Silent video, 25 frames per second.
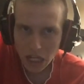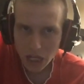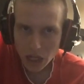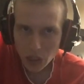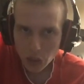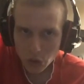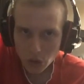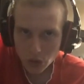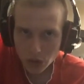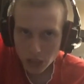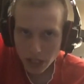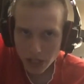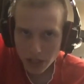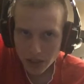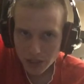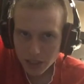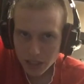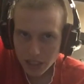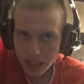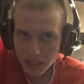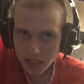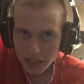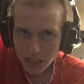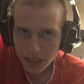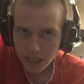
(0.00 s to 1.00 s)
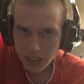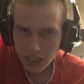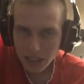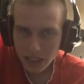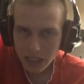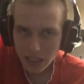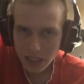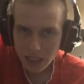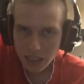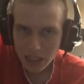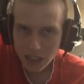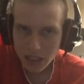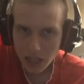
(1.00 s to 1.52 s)

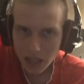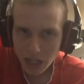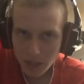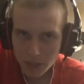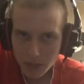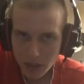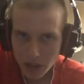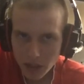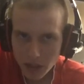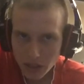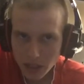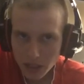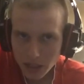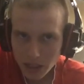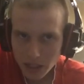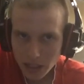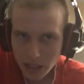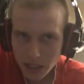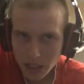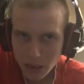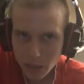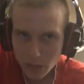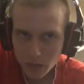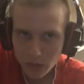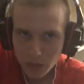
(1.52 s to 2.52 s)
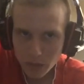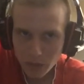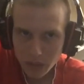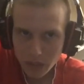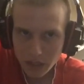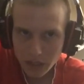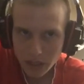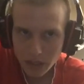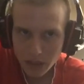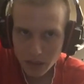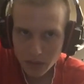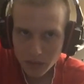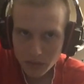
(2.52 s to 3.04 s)
2018 American League
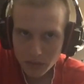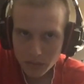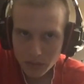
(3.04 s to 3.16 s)
MVP,